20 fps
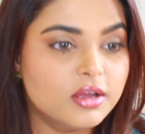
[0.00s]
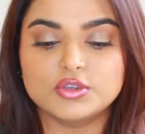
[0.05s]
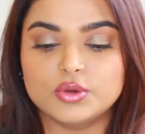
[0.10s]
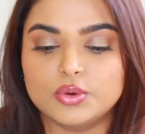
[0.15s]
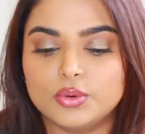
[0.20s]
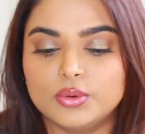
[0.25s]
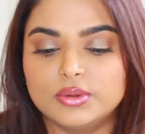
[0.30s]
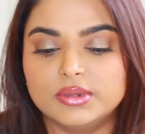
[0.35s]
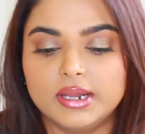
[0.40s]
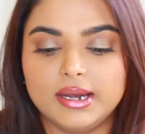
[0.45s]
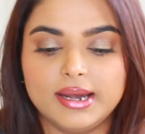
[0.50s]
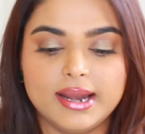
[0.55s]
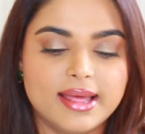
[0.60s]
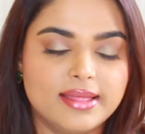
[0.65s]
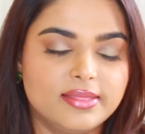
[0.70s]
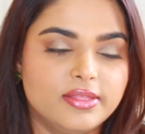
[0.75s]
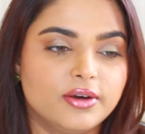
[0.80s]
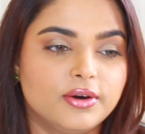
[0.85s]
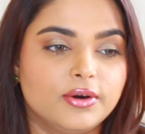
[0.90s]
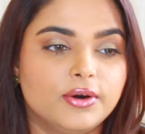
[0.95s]
So the
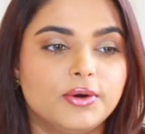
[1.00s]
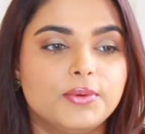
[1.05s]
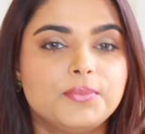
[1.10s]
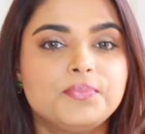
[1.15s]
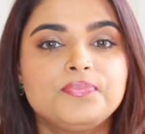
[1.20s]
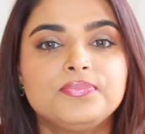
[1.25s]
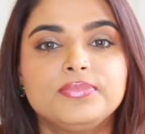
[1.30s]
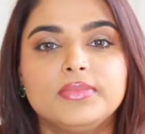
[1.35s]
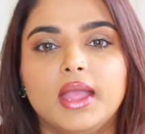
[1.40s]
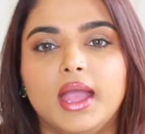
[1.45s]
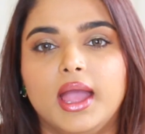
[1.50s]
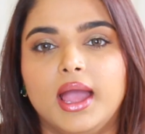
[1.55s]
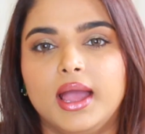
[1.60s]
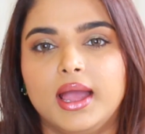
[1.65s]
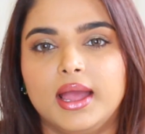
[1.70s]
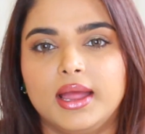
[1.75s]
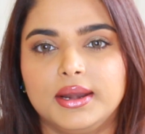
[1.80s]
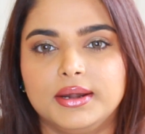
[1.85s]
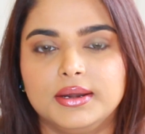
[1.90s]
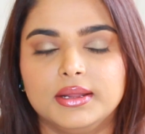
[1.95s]
leather
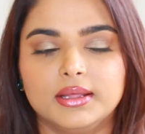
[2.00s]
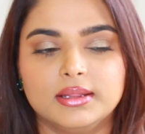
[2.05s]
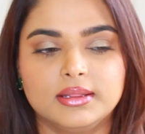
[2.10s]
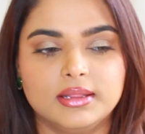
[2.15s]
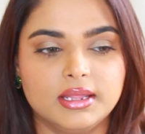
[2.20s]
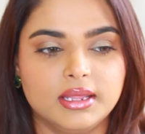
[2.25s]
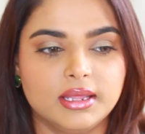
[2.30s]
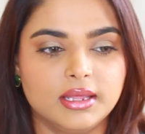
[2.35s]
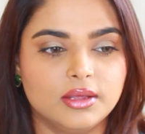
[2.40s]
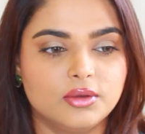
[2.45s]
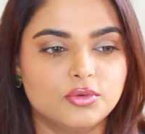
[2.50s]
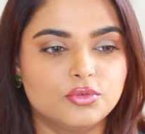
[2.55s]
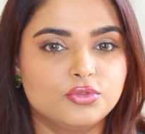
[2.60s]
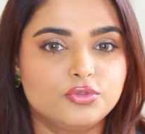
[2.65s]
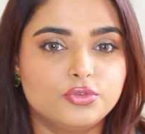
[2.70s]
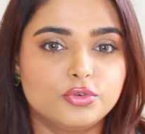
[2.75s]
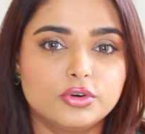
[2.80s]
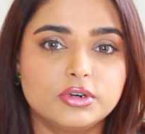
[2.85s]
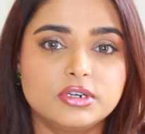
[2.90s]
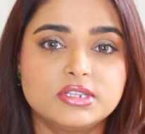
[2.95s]
and the
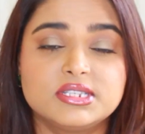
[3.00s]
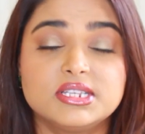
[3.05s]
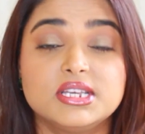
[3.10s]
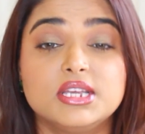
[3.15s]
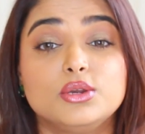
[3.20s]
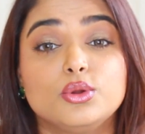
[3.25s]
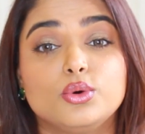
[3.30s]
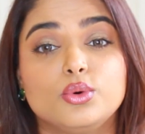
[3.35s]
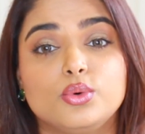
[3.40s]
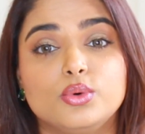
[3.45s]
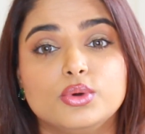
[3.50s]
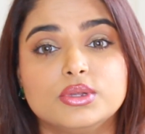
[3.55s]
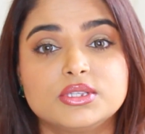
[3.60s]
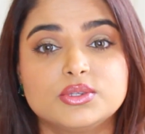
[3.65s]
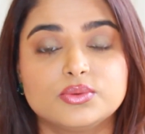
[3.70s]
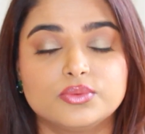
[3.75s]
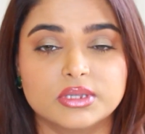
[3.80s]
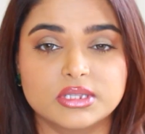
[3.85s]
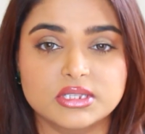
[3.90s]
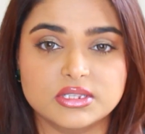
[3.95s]
woodsy
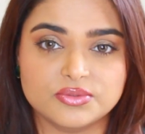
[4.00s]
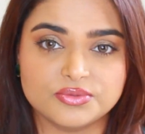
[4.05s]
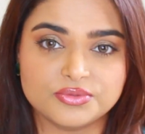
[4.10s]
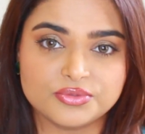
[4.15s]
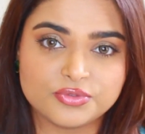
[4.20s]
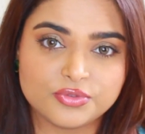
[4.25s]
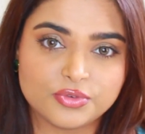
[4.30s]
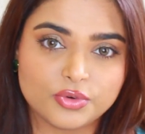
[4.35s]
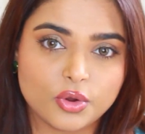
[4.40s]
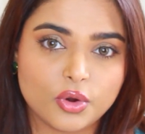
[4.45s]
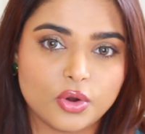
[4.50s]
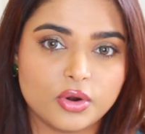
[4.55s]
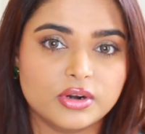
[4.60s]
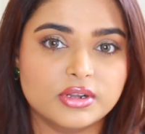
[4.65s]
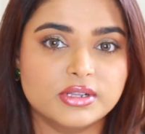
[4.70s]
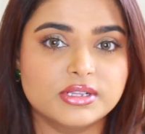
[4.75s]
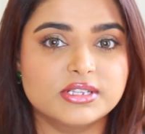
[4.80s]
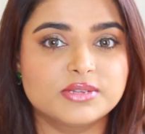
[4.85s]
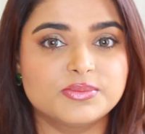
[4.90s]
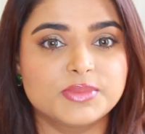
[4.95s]
notes with some
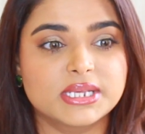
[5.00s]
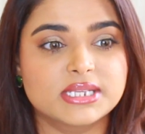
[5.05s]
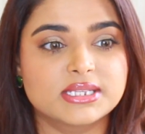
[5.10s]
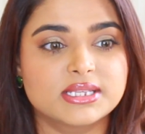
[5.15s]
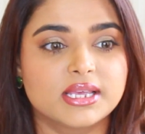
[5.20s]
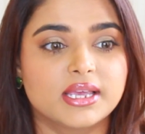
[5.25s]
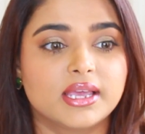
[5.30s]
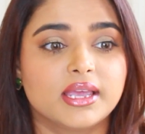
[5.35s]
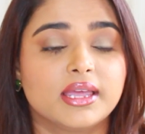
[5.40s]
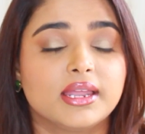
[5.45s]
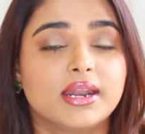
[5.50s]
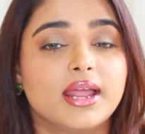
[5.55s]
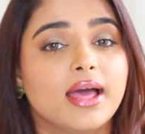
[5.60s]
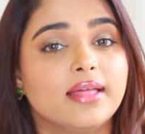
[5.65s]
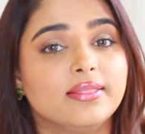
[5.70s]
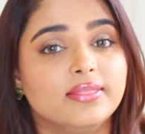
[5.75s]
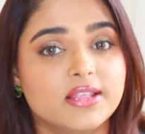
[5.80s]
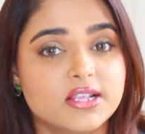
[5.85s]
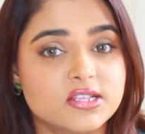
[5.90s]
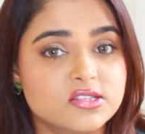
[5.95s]
florals mixing in
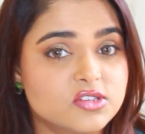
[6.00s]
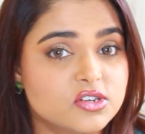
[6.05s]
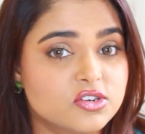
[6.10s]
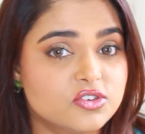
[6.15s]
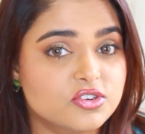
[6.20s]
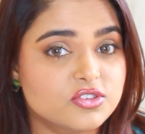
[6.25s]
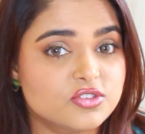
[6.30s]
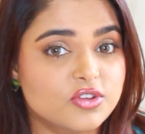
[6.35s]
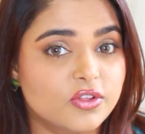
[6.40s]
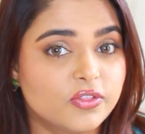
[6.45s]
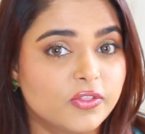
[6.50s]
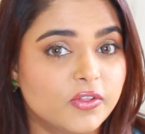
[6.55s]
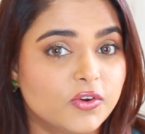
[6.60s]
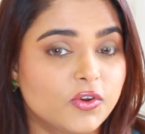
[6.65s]
and the citrus on